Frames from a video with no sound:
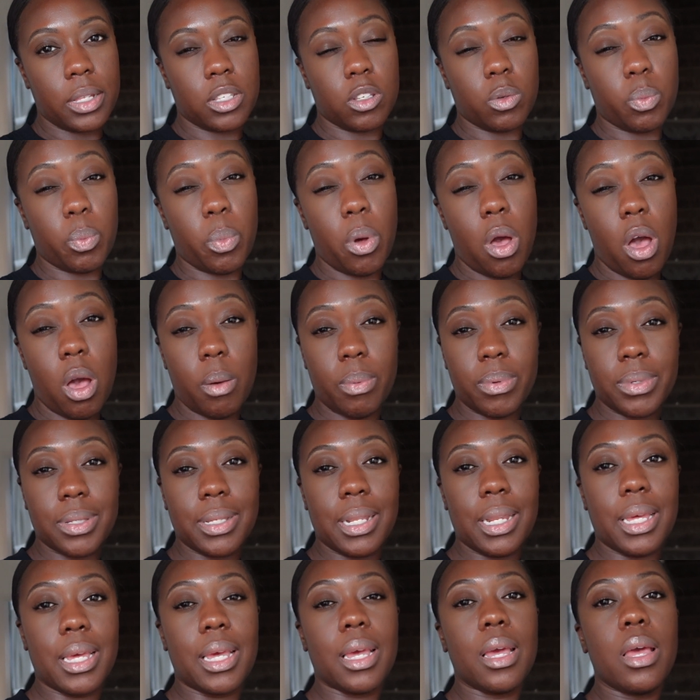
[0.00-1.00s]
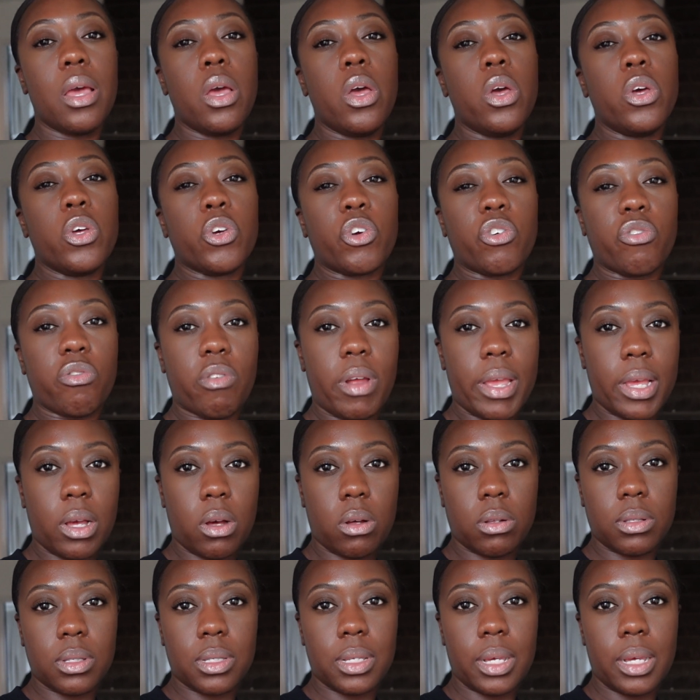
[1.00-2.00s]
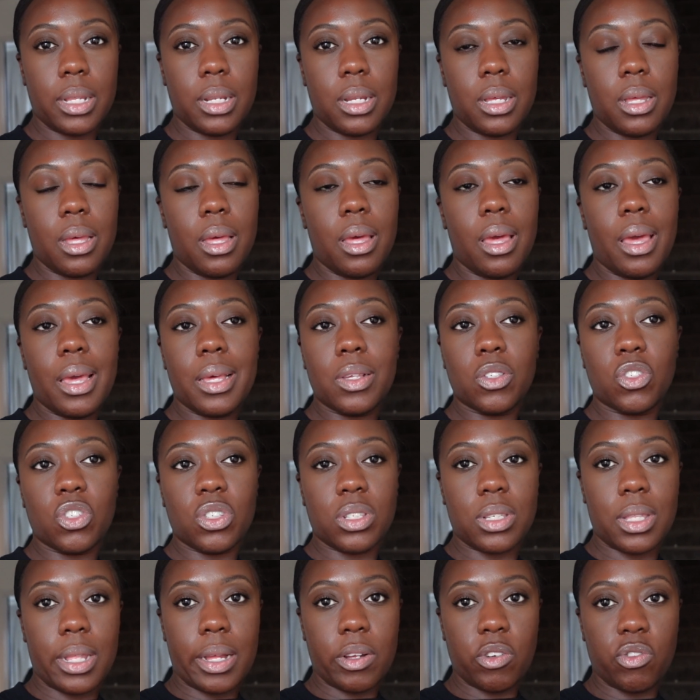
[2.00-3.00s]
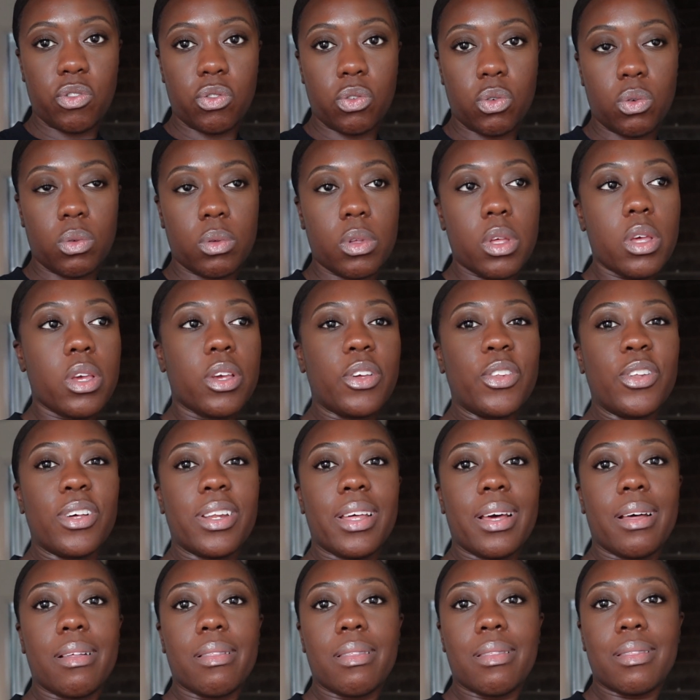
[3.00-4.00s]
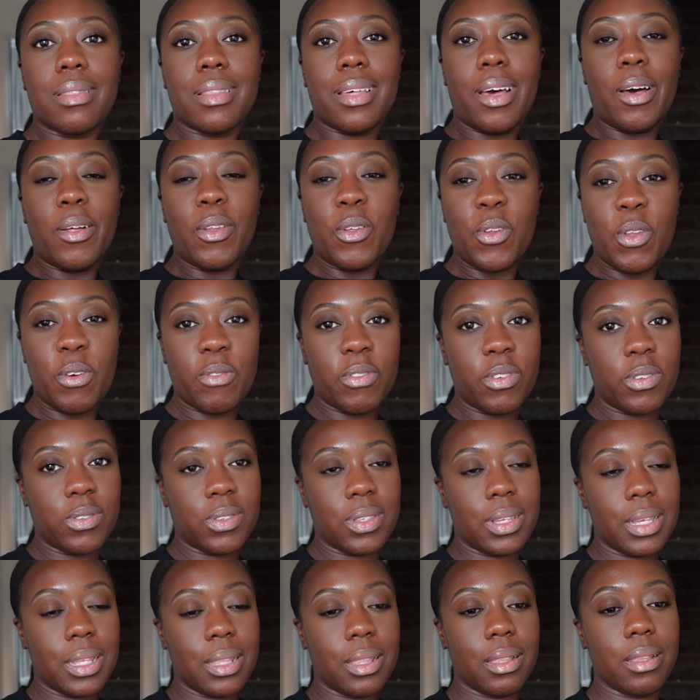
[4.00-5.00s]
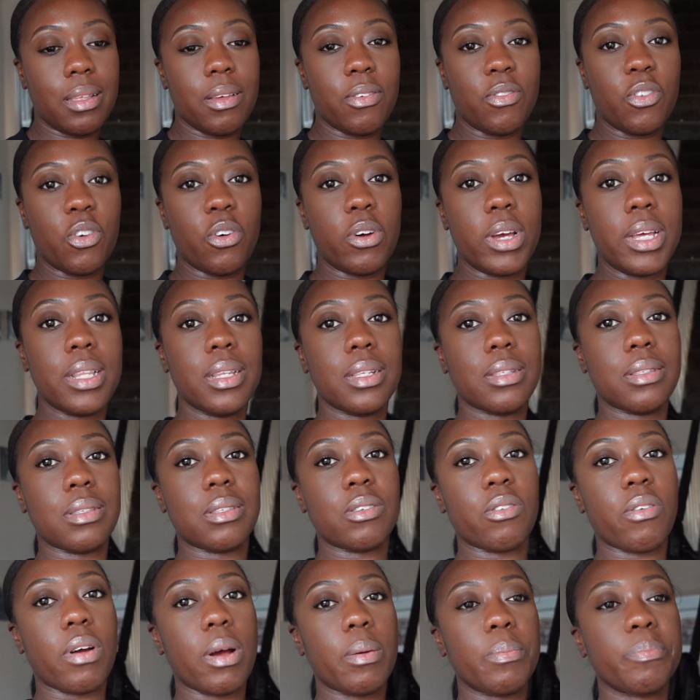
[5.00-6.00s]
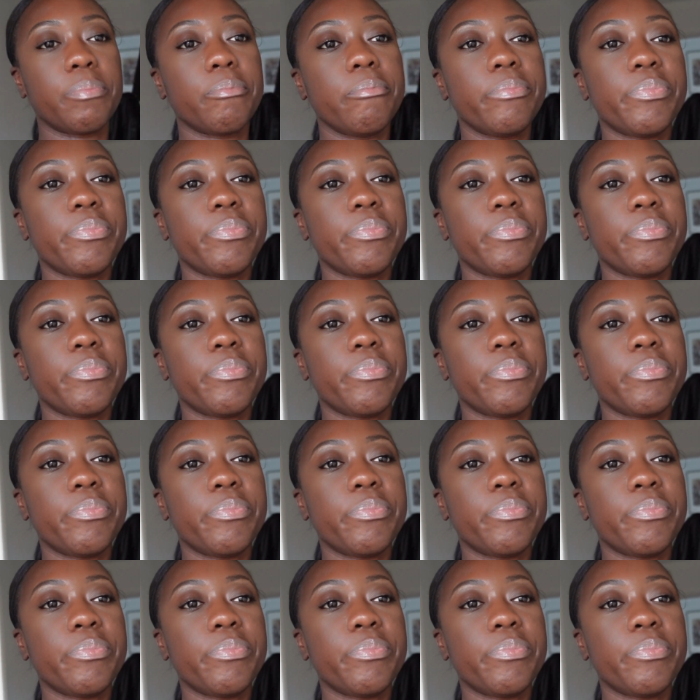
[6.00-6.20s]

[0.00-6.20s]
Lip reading: to purposely create content. It's just natural. You know that, I don't know if you've seen, if you're in Instagram,